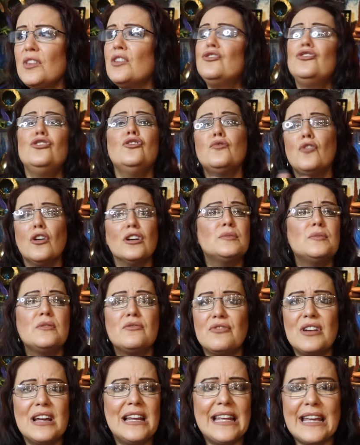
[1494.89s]
So you've got to be
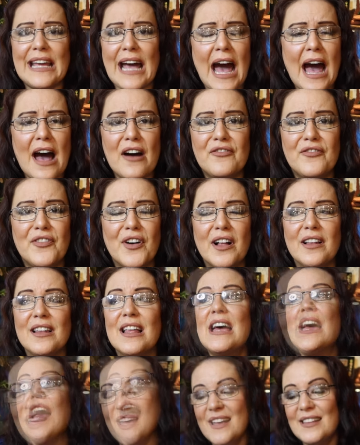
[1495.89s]
really
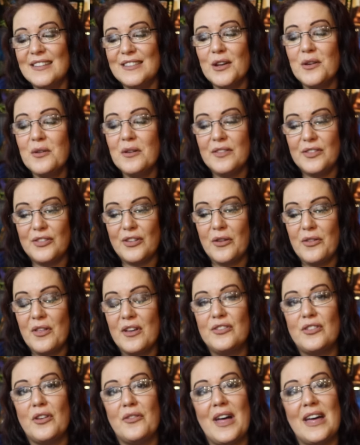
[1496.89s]
careful. So
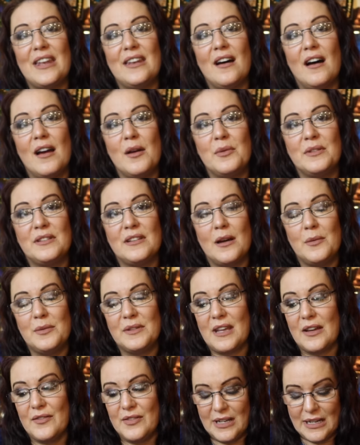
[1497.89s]
then I
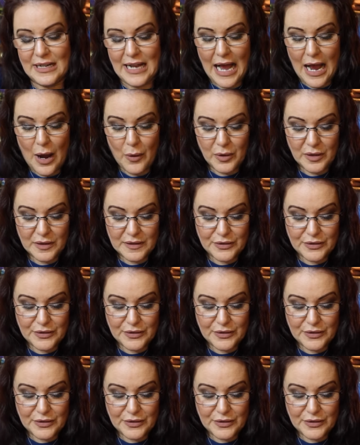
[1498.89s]
was given an owl